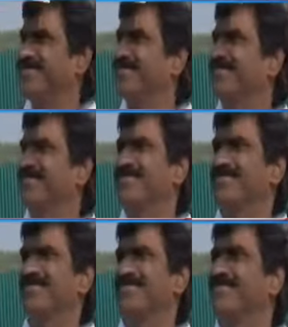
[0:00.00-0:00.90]

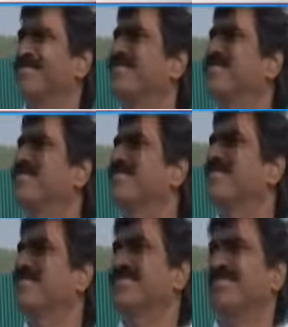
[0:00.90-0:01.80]

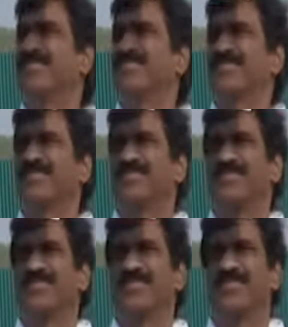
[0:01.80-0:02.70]

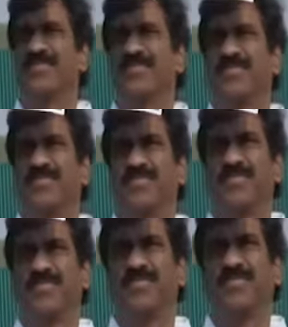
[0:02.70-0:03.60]

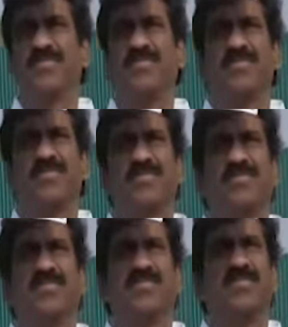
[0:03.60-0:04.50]

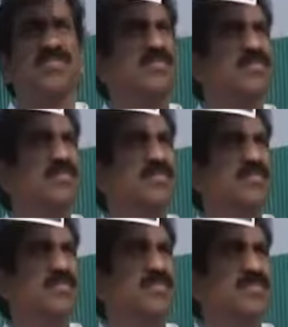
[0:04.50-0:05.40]

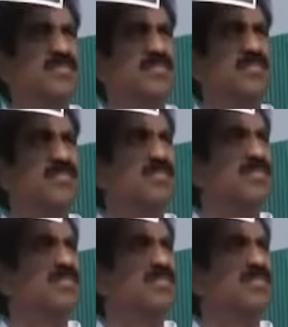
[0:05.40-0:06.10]
(not speaking)